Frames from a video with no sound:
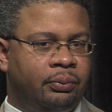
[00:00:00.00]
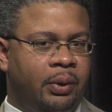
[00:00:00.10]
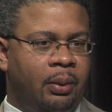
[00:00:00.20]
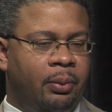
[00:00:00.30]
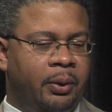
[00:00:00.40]

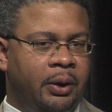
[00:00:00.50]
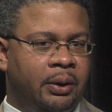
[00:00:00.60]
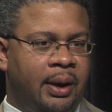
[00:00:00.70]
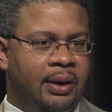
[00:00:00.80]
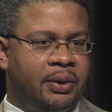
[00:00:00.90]
probably
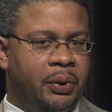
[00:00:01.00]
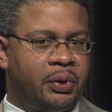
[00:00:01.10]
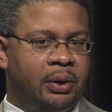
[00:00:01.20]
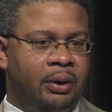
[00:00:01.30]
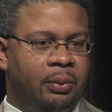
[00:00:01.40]
not
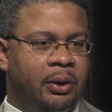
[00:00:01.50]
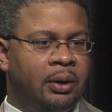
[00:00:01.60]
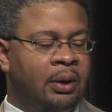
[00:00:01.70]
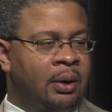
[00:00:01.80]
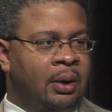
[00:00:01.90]
intentionally, but
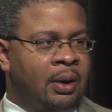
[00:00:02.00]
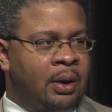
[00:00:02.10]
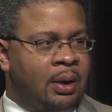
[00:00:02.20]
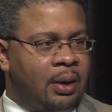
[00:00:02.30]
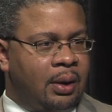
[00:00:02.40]

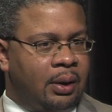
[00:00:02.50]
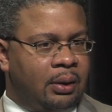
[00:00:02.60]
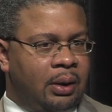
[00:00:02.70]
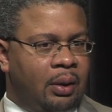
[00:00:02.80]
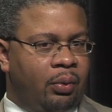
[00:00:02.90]

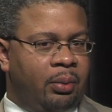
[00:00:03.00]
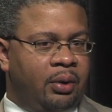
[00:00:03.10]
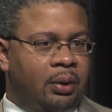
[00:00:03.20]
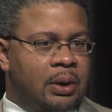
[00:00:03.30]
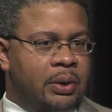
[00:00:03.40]
a lot of
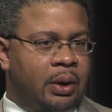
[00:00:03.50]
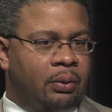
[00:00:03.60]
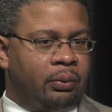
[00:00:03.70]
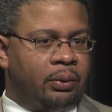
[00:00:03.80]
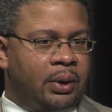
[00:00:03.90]
women don't